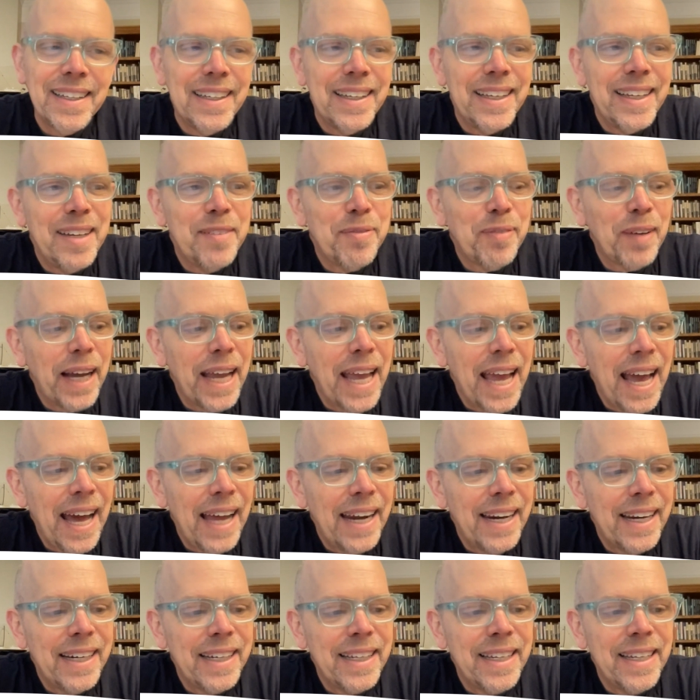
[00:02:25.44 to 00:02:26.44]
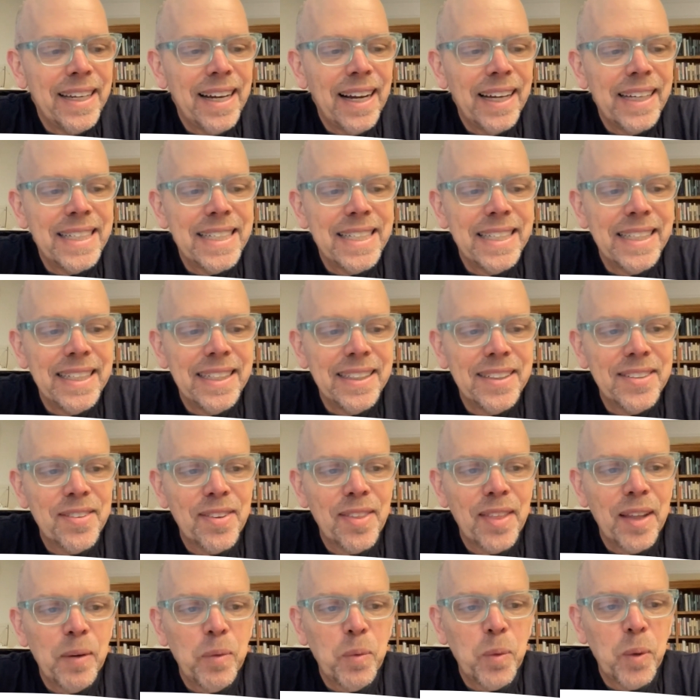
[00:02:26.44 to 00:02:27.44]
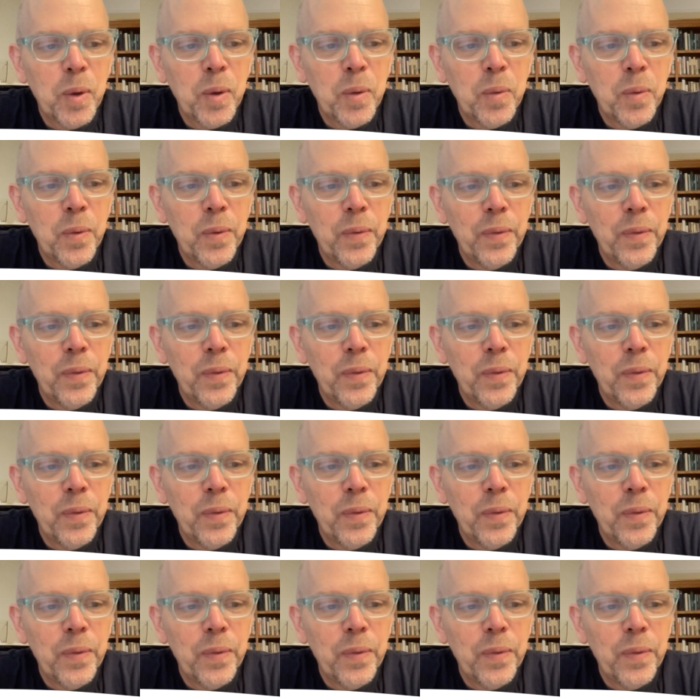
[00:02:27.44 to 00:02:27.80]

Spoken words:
if I had any ideas that were